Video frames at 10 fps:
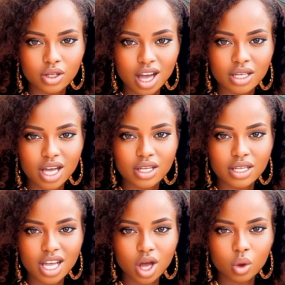violated
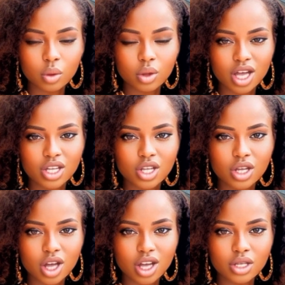the Equal Protection
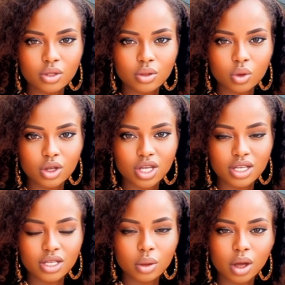Clause of the
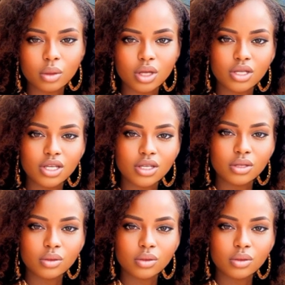14th Amendment.